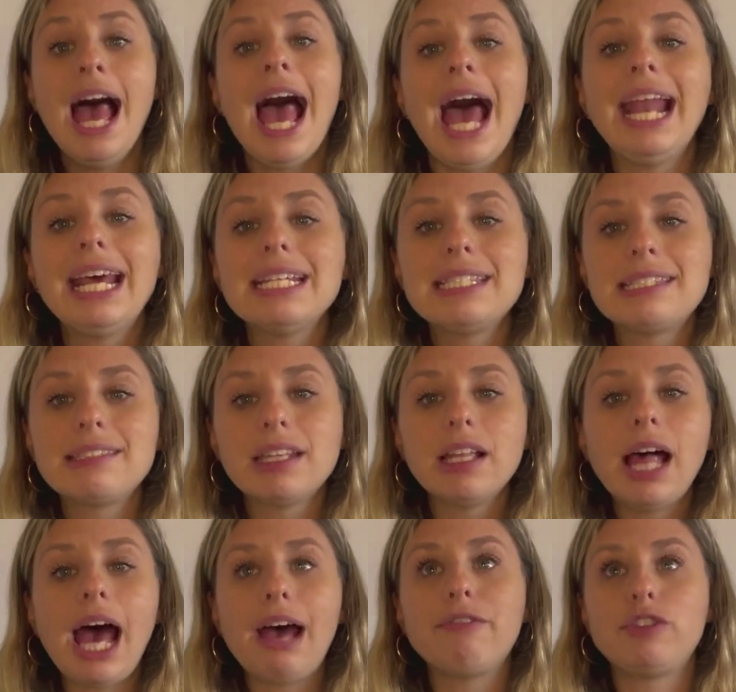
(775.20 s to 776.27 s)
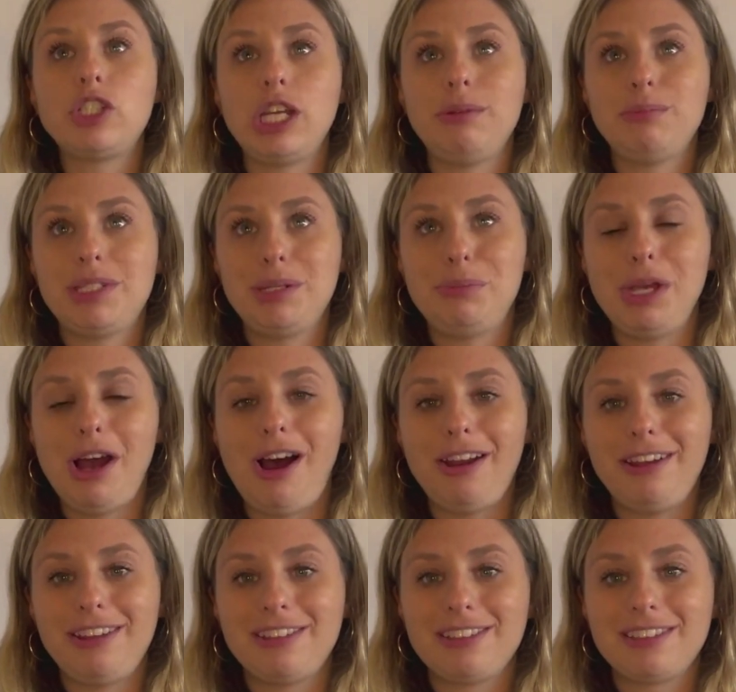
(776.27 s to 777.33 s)
And I still have shame, to be
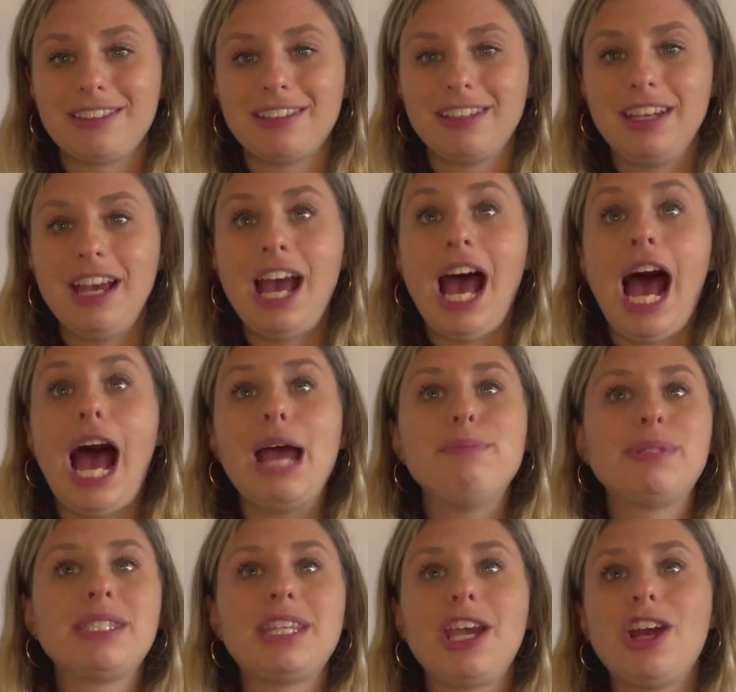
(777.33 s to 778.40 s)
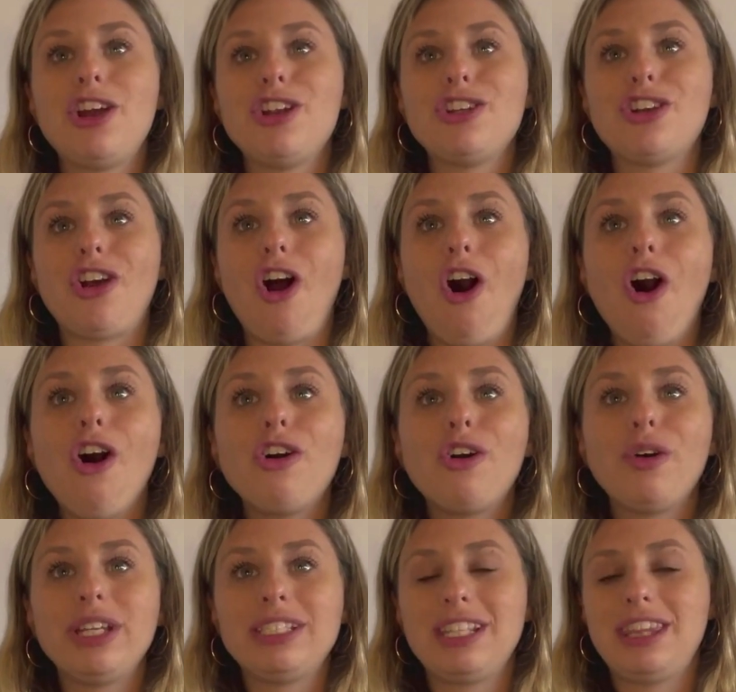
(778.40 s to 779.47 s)
honest. I'm scared you're all
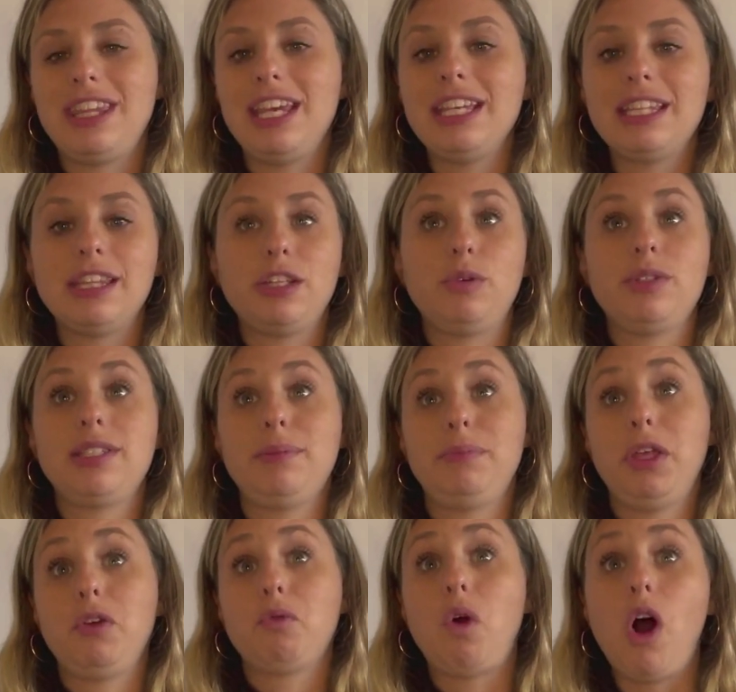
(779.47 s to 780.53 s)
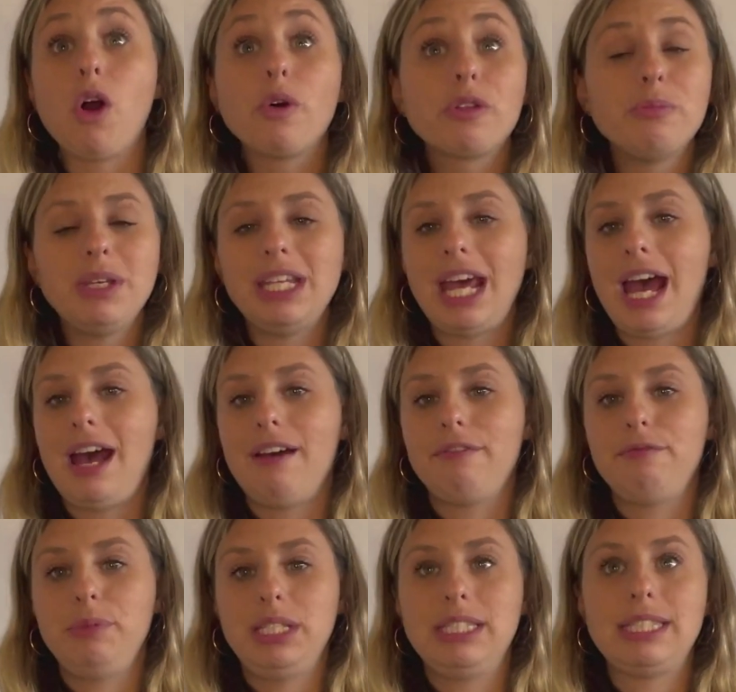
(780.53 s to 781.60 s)
going to think that there was something wrong with me to
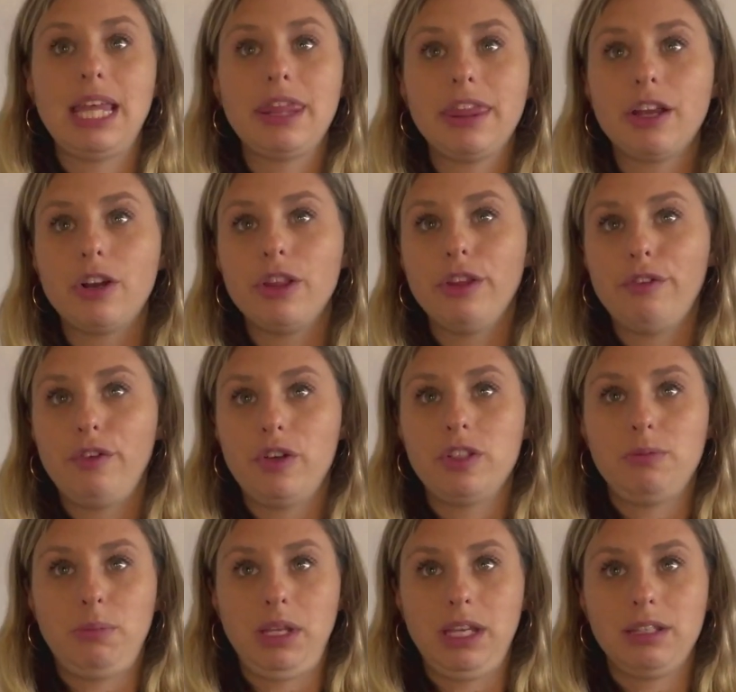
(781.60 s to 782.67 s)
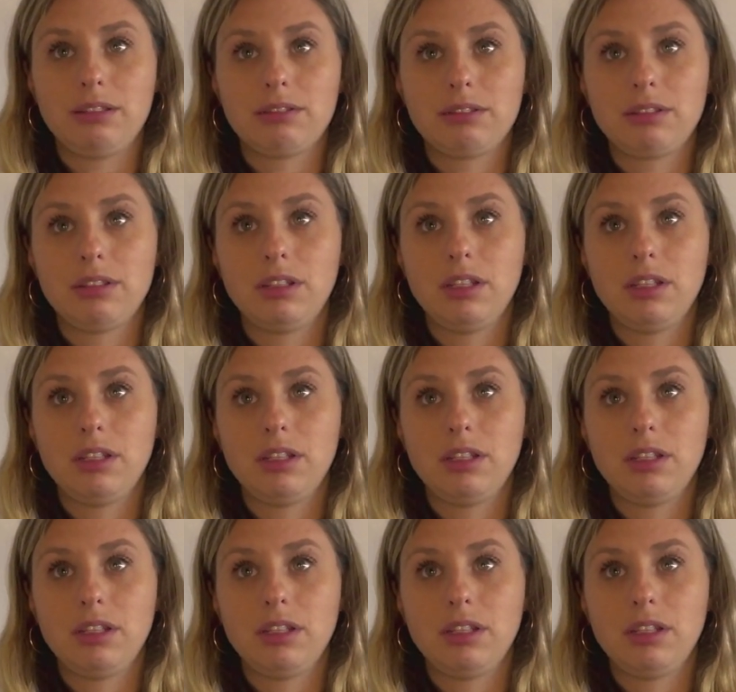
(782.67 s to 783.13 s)
have me sent there in the first place.